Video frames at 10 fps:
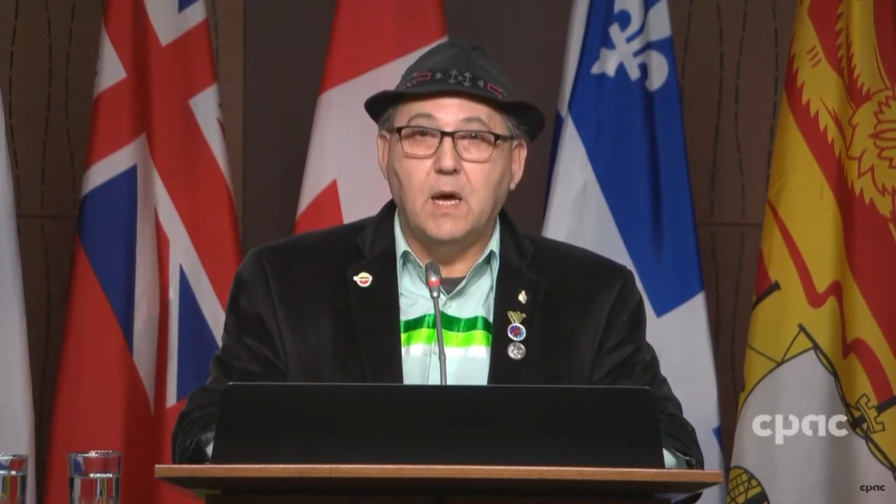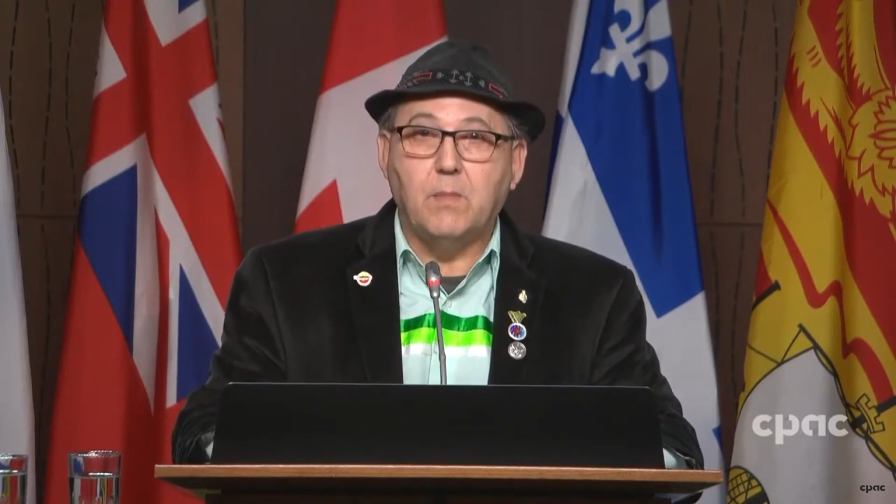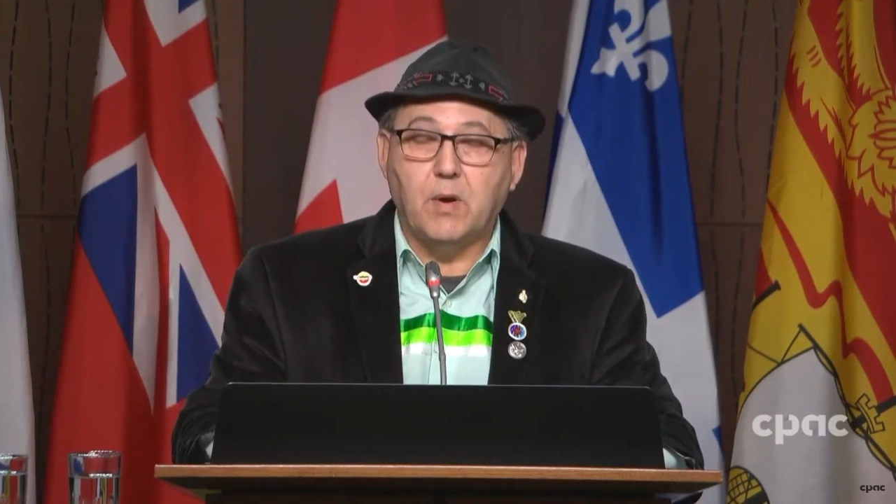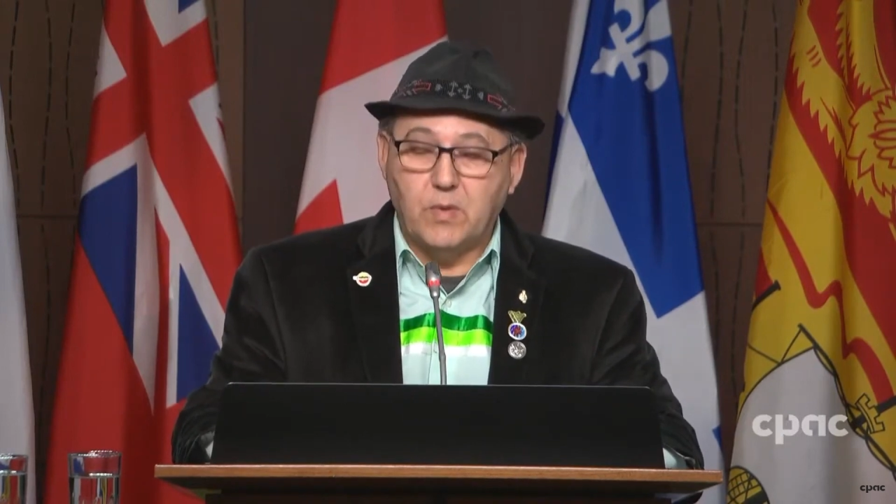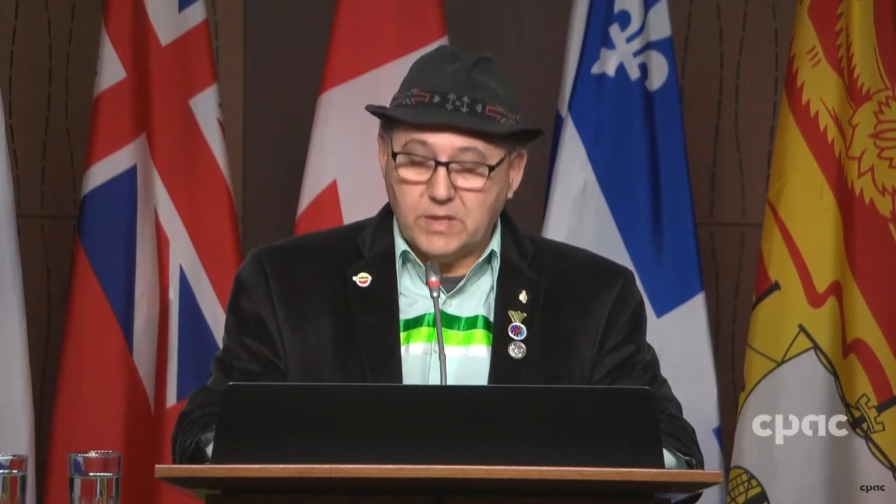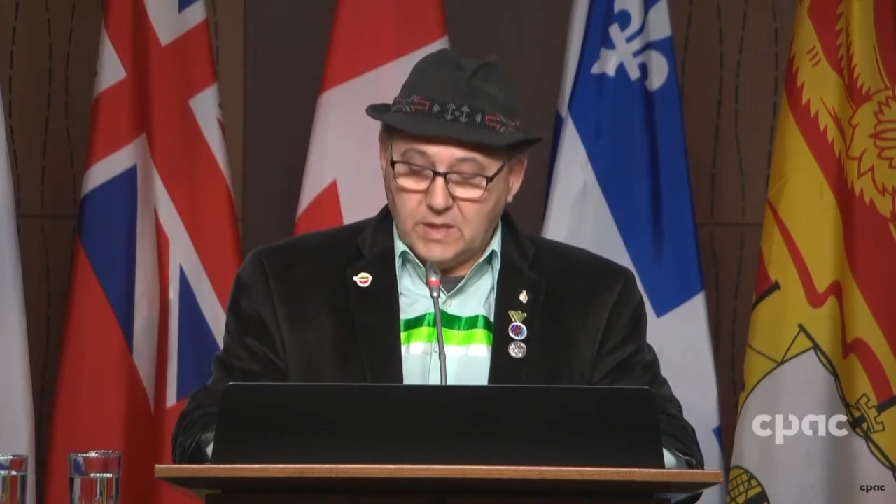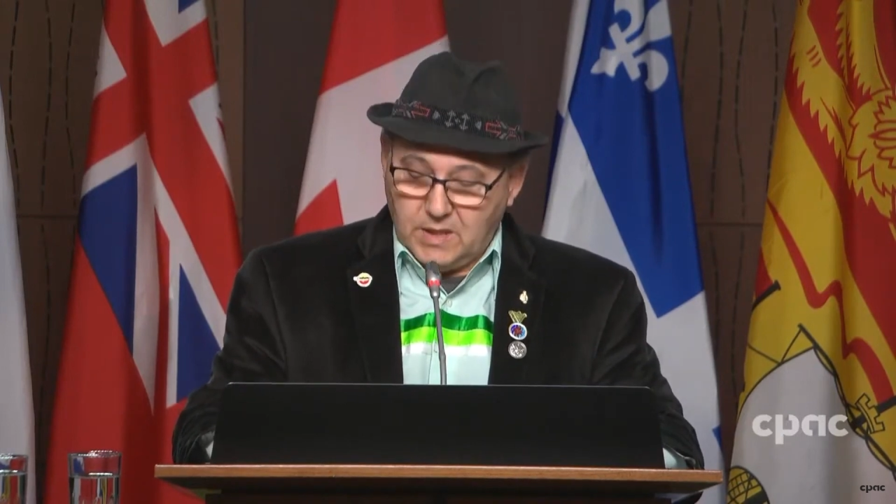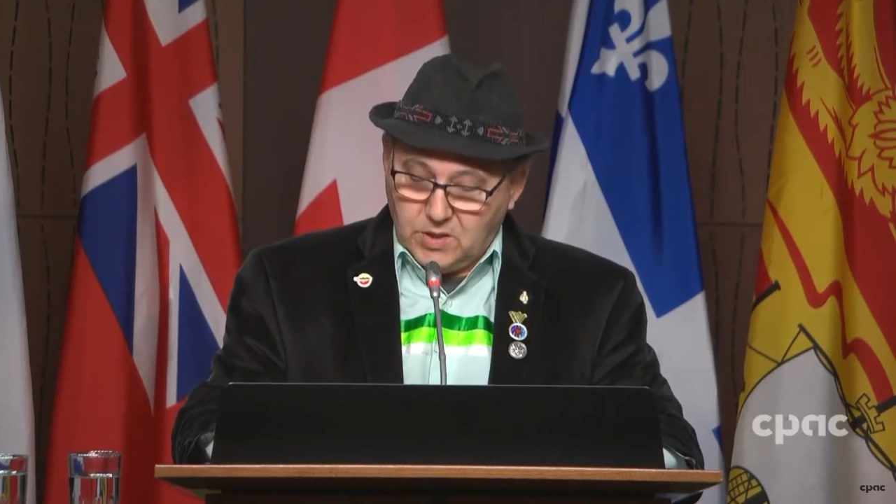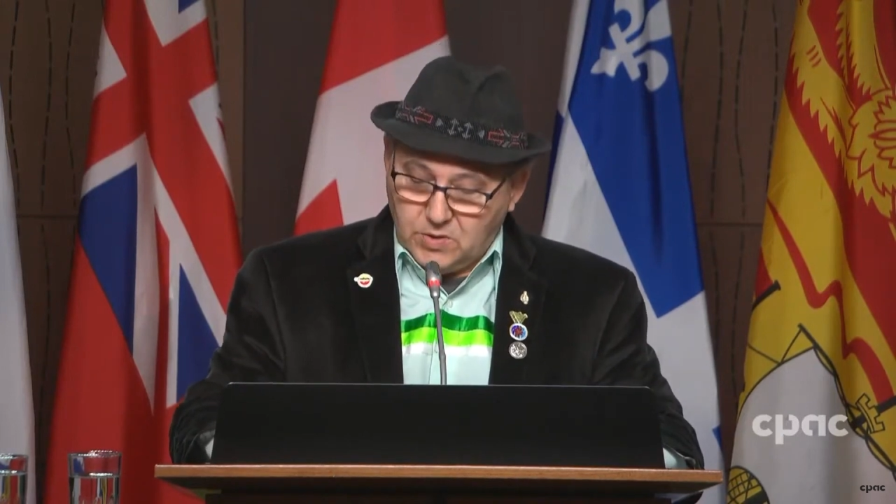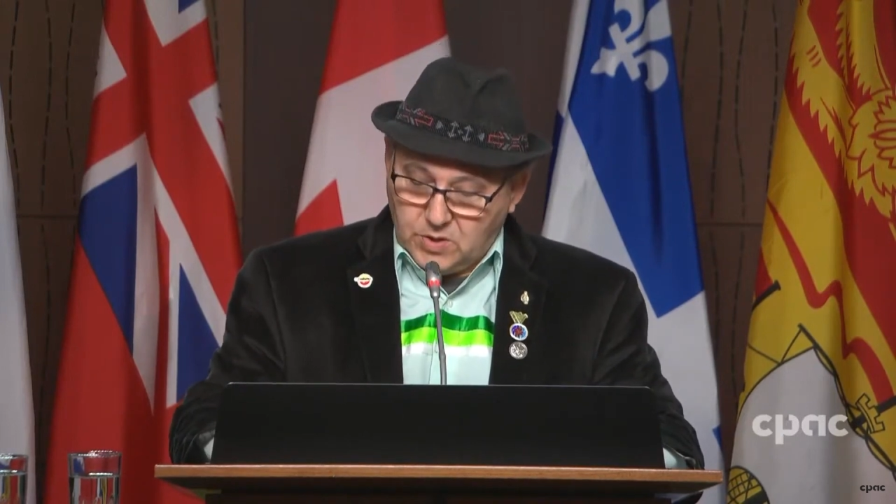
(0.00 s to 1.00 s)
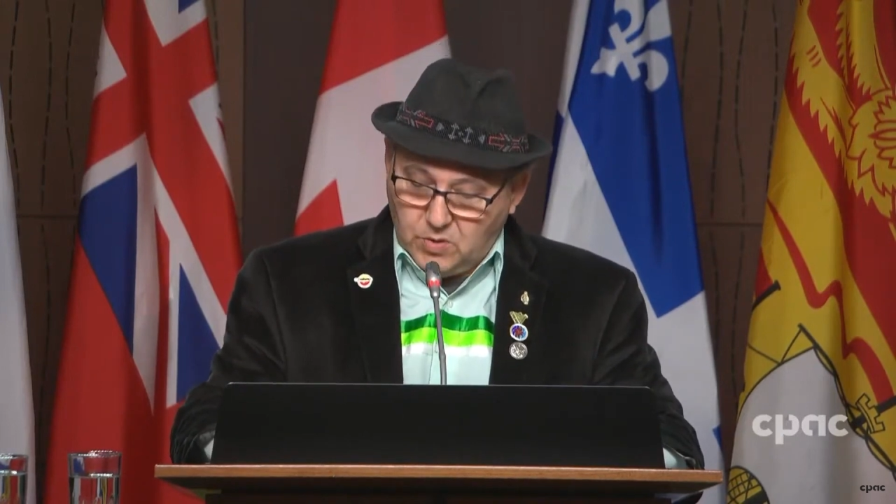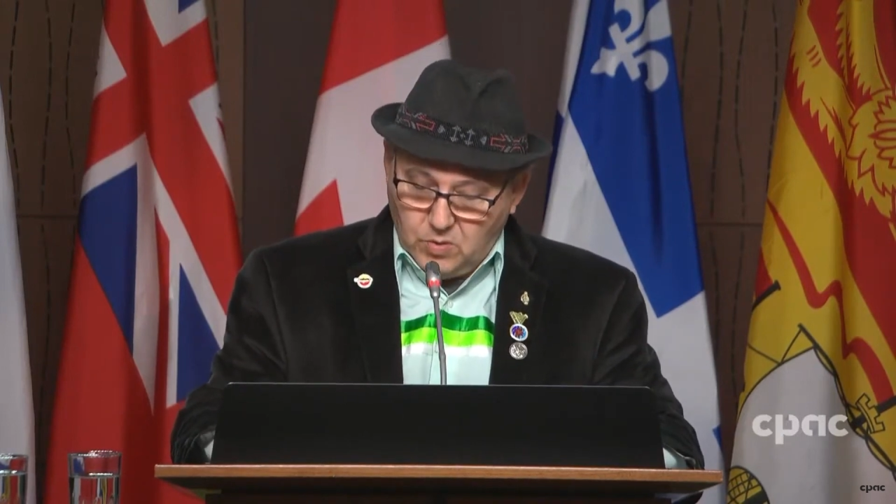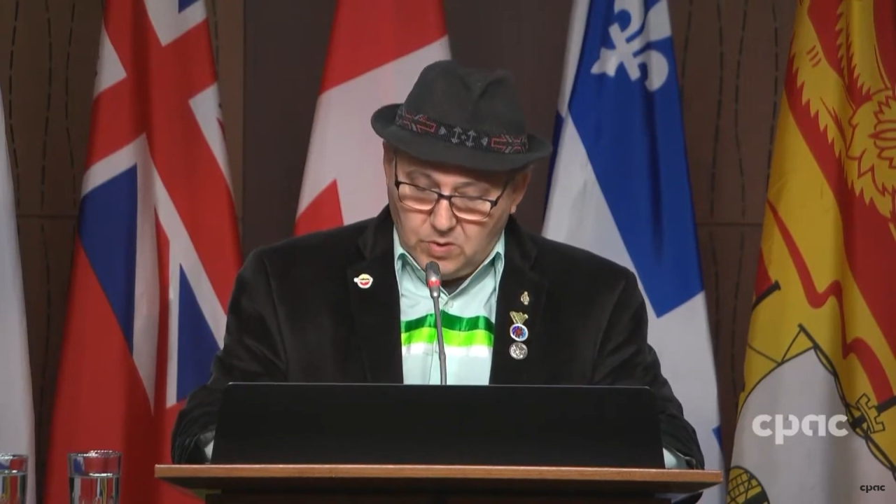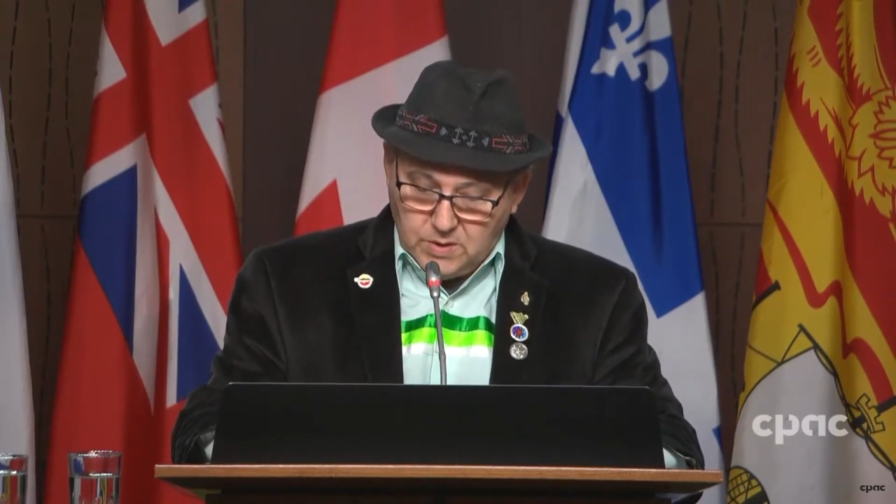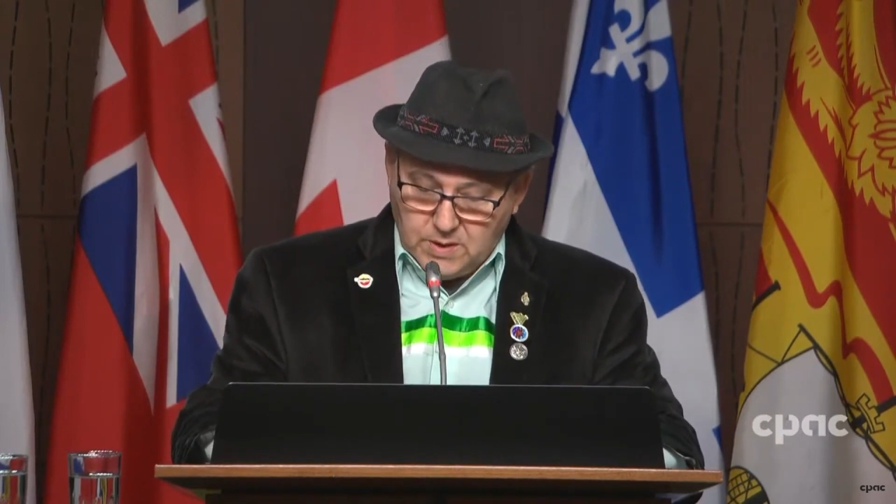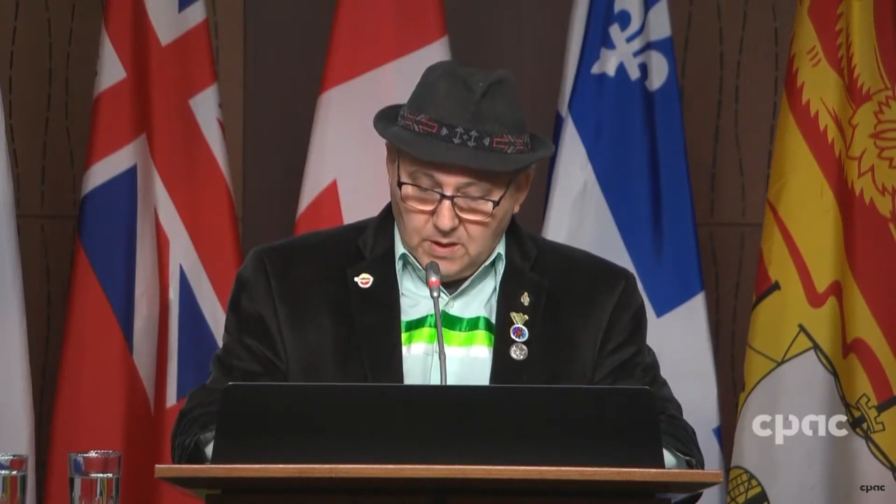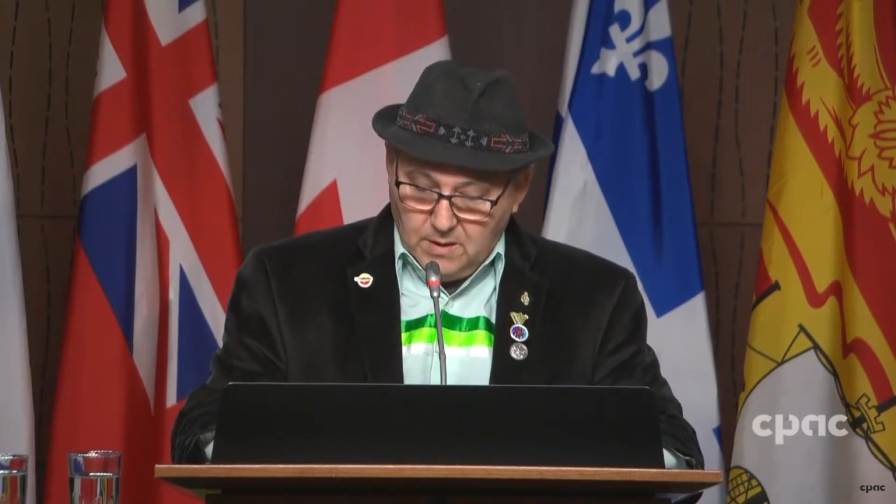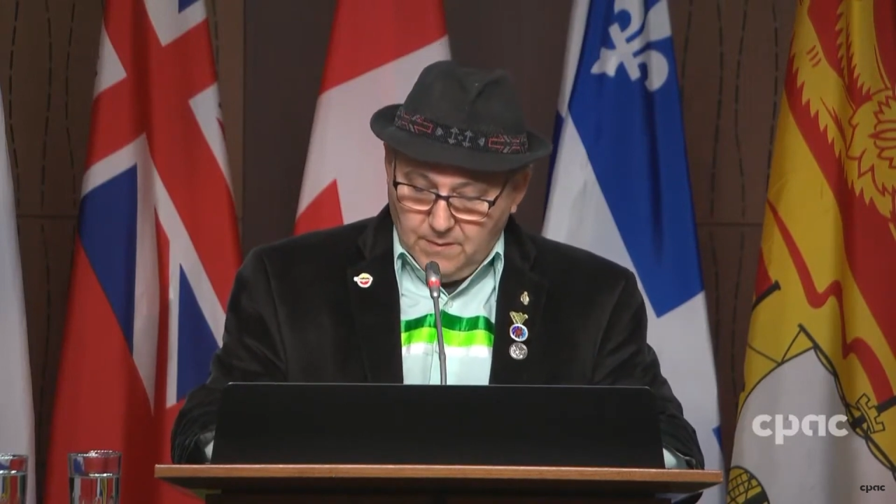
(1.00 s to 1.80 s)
by residential schools,